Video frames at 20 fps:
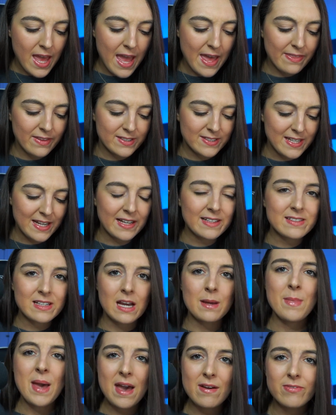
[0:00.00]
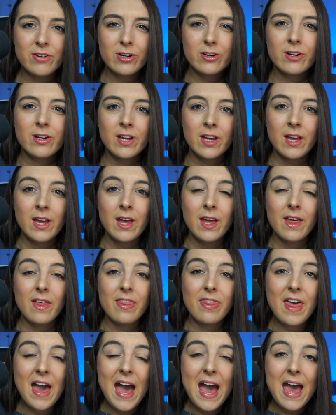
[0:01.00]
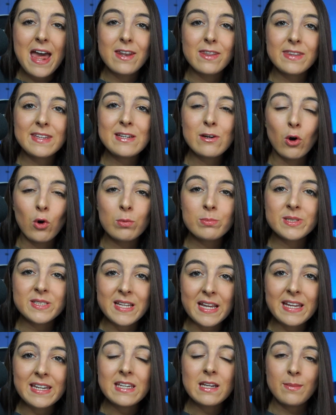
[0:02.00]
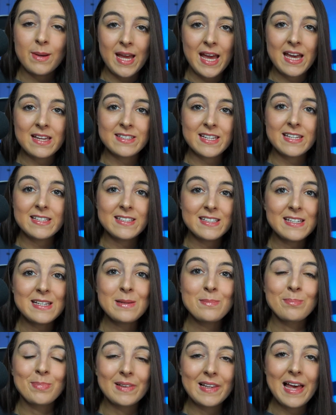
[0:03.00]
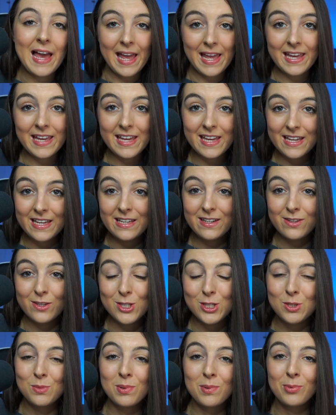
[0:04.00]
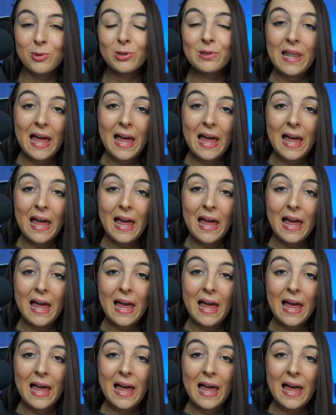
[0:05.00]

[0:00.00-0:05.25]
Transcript: and the second time ever that the home stadium has a team playing in the Super Bowl.